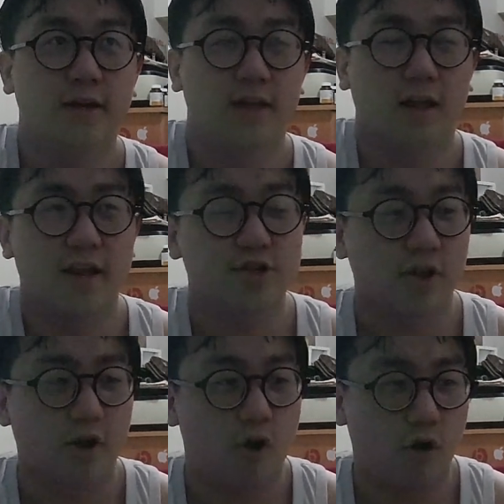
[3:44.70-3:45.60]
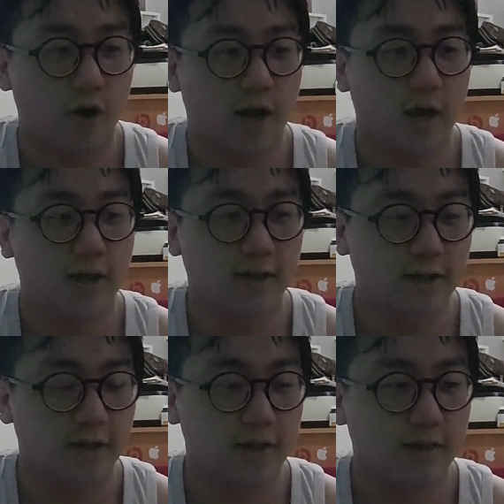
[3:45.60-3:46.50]
Unless you're like a hot,
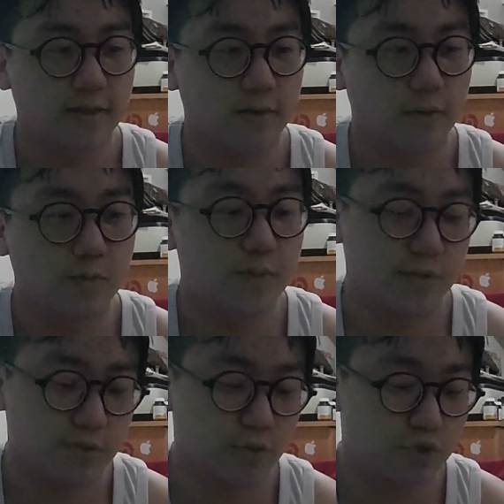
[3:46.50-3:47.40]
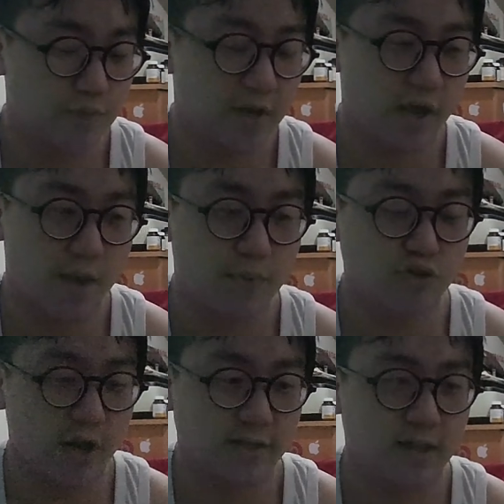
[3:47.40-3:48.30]
especially with social media, it
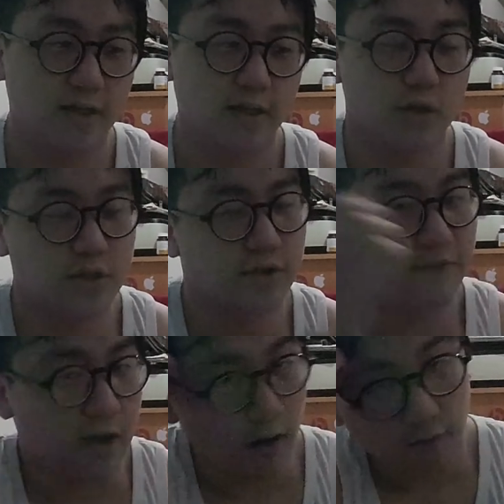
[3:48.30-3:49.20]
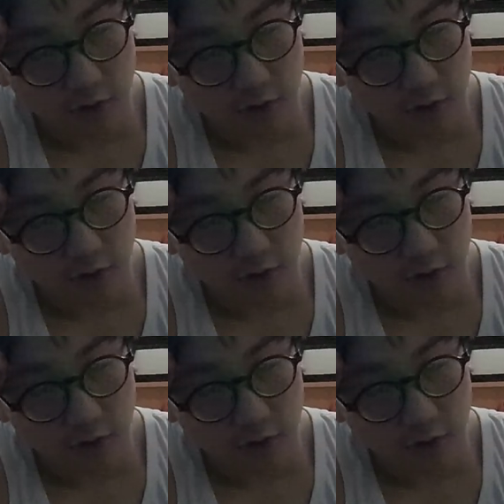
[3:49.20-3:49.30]
portrays. I think you still find love,